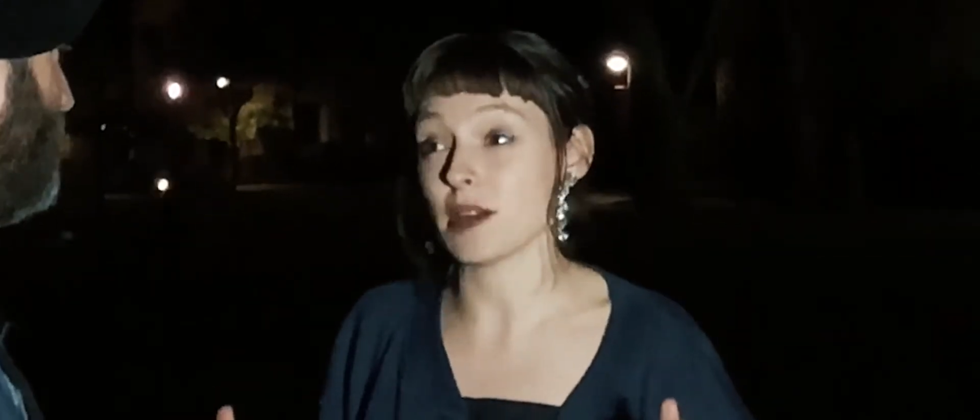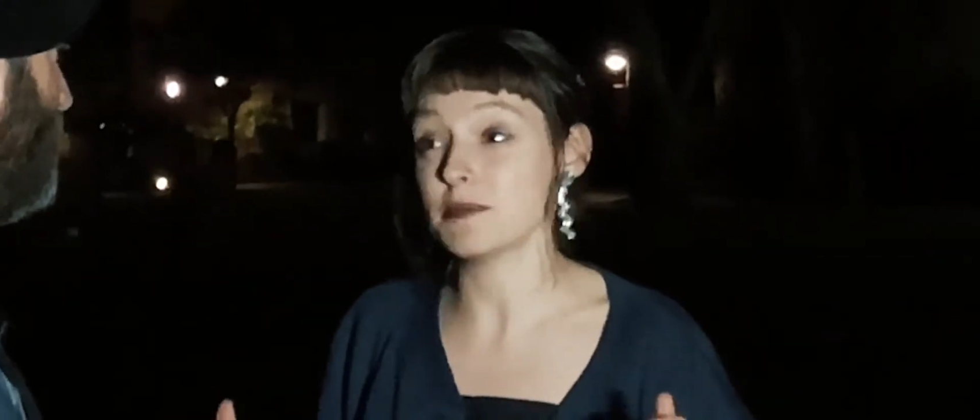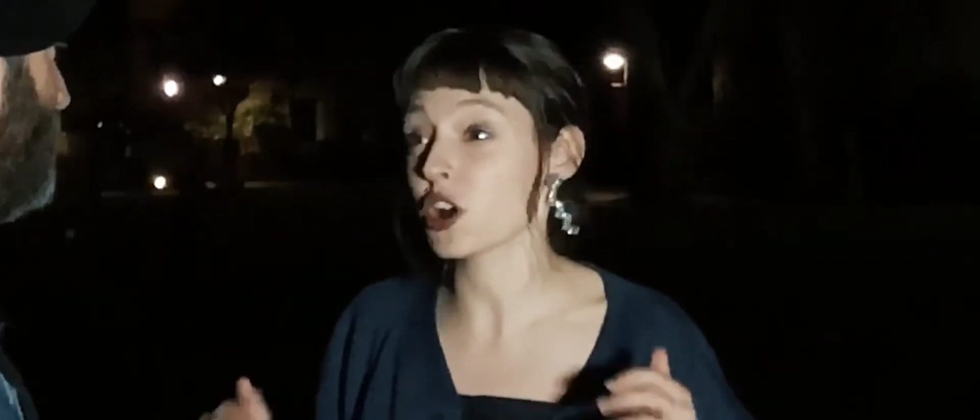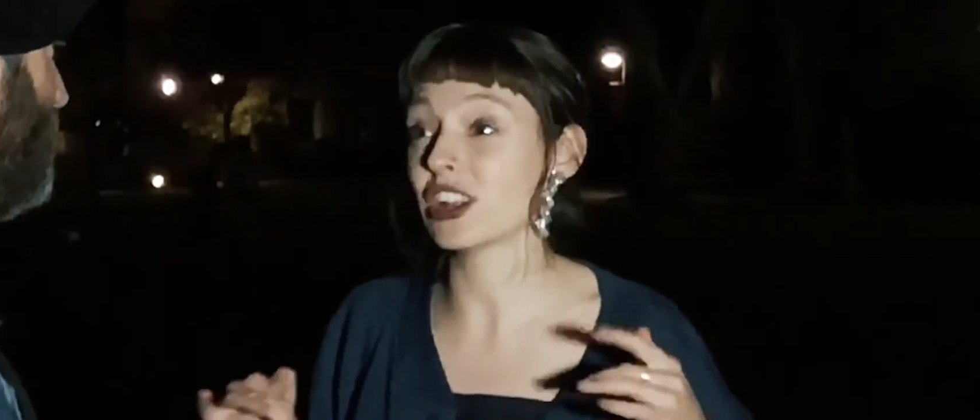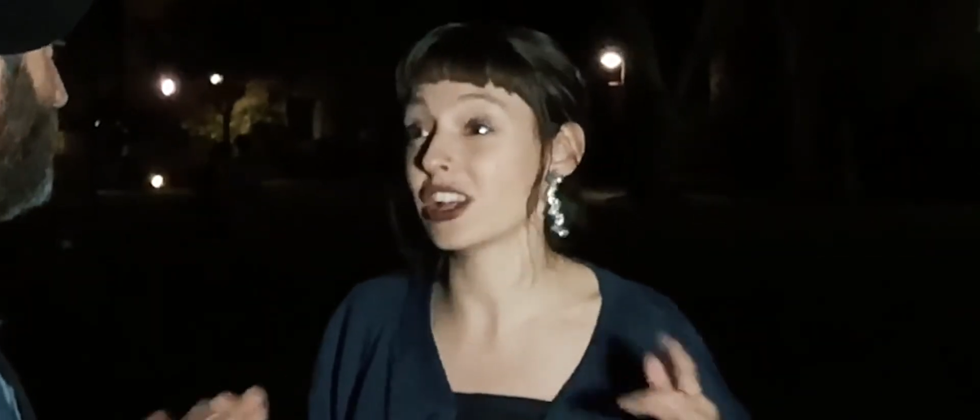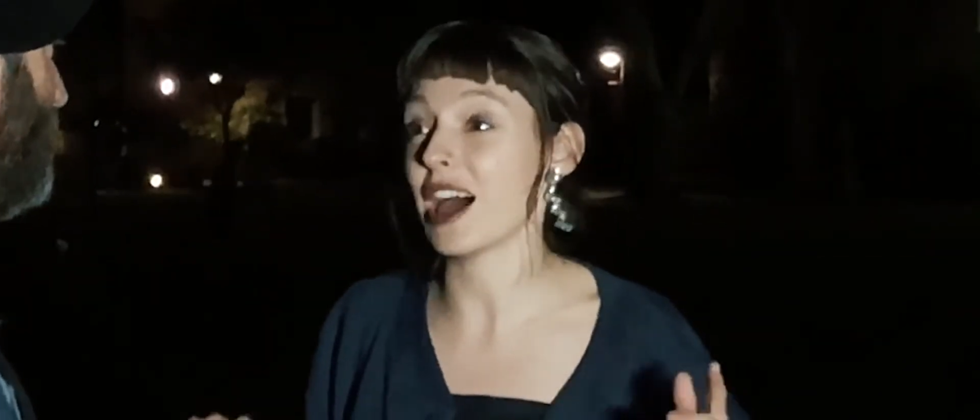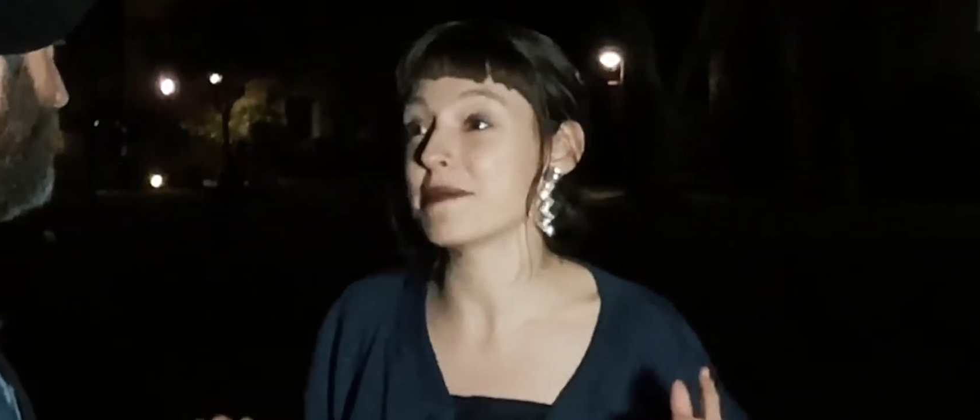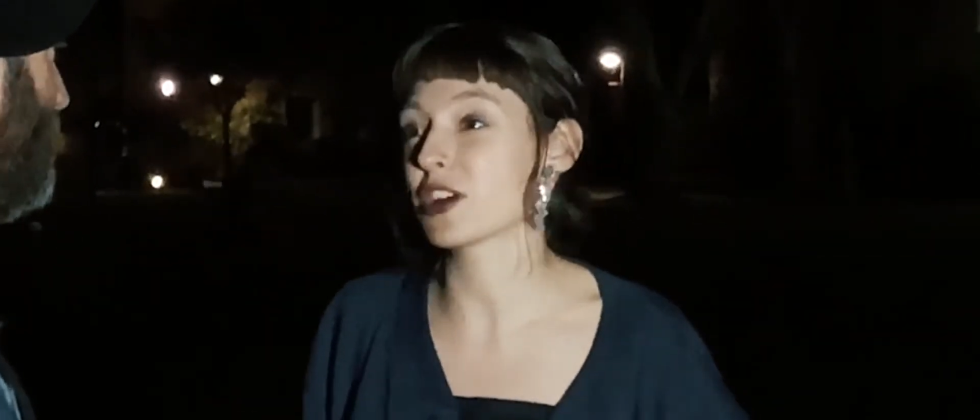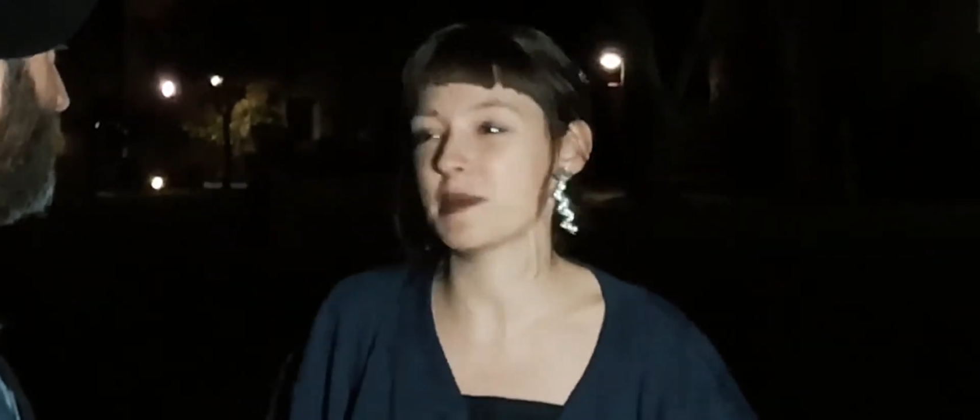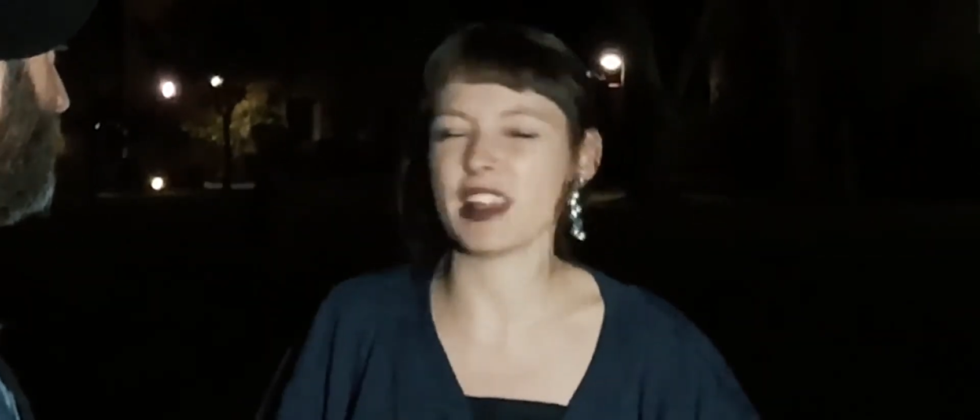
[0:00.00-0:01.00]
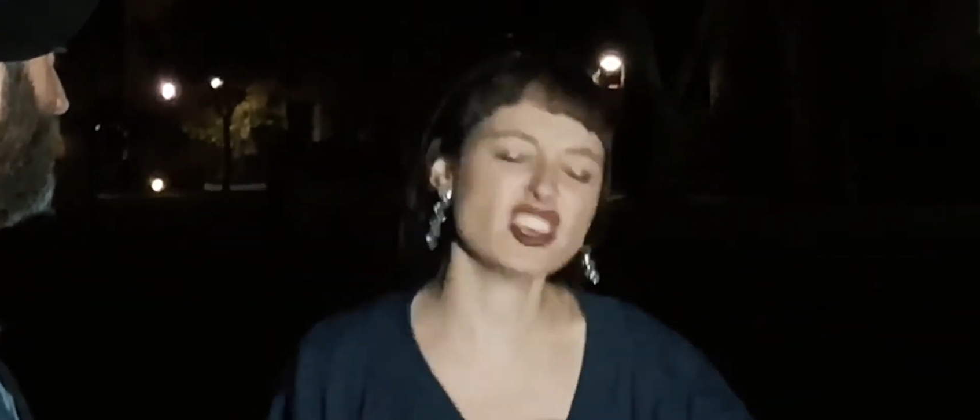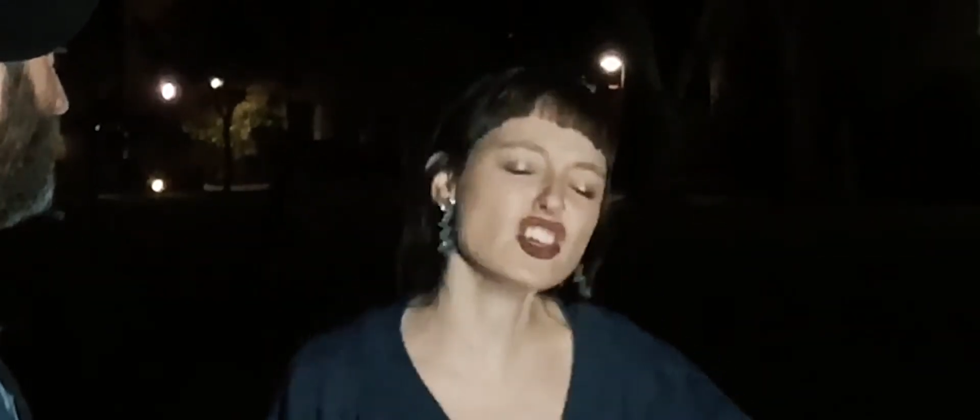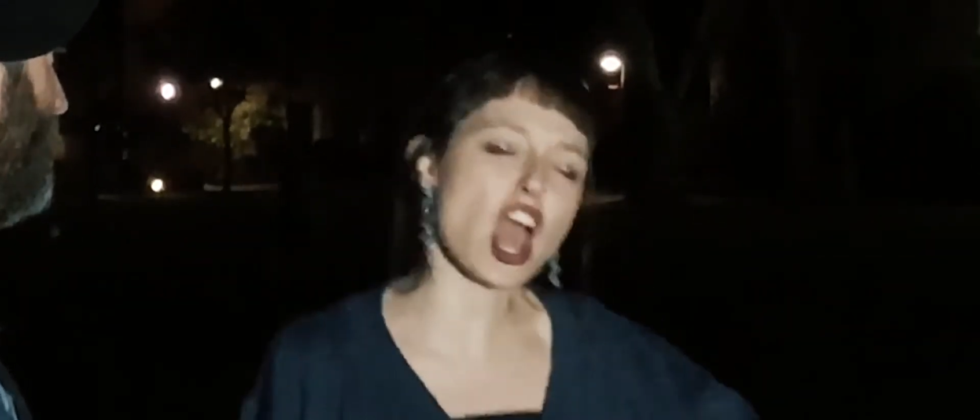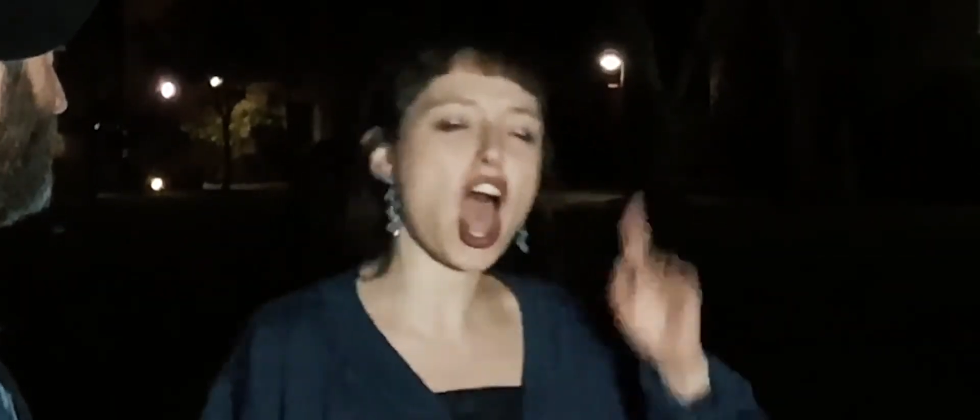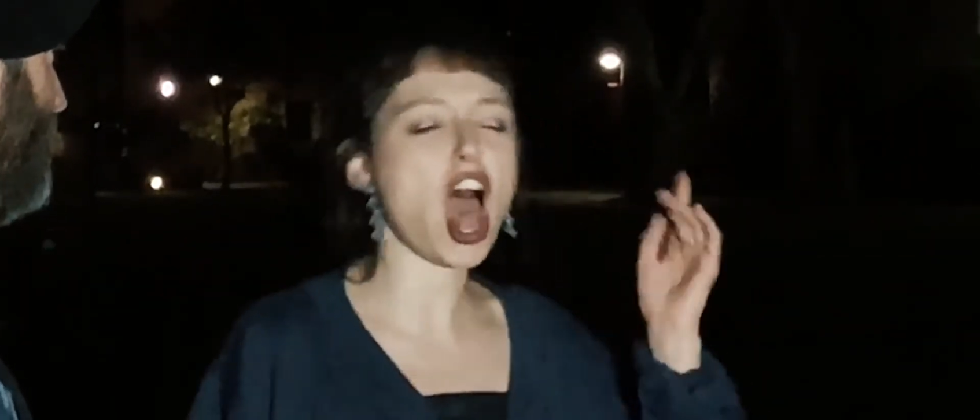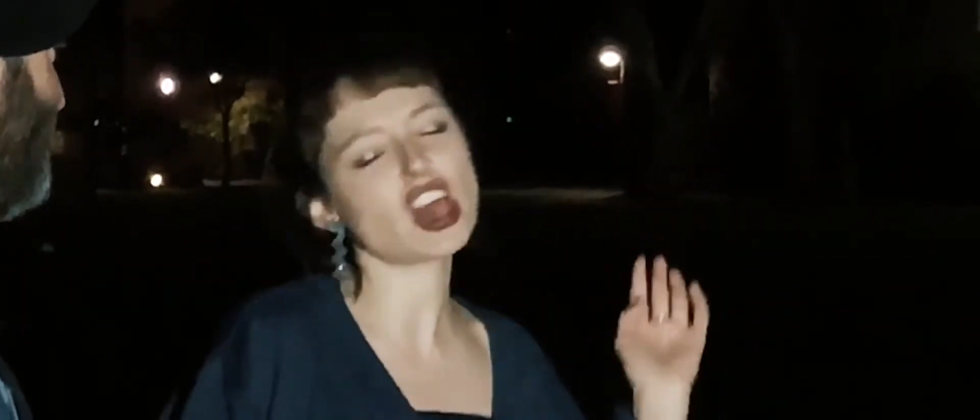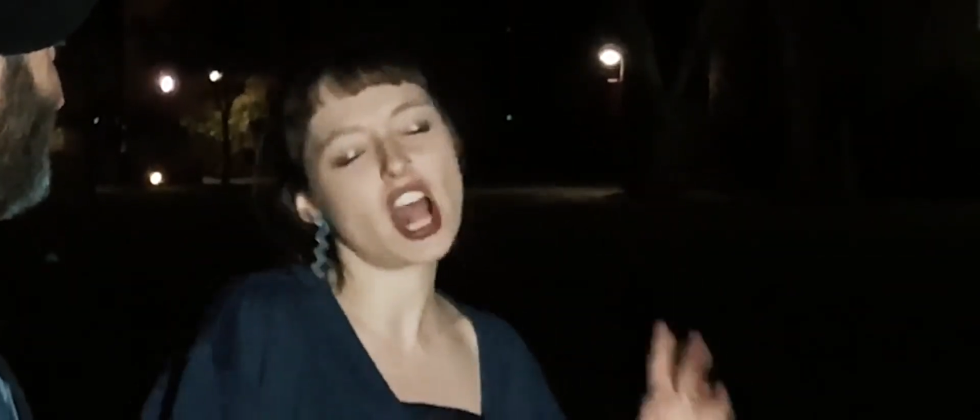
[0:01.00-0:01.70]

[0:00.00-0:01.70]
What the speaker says: I'm not going to lie. I'm going to be like, yeah,